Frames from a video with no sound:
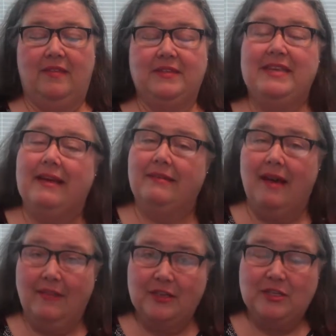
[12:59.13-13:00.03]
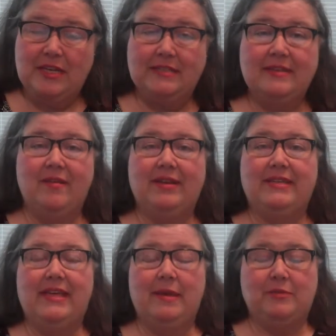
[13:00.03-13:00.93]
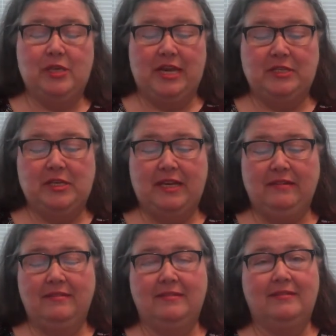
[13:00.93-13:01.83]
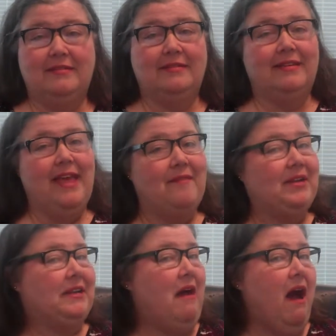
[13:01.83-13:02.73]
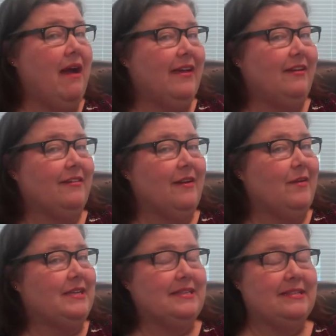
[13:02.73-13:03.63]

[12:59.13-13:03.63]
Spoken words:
The technology is going to keep changing. Kevin and I are going to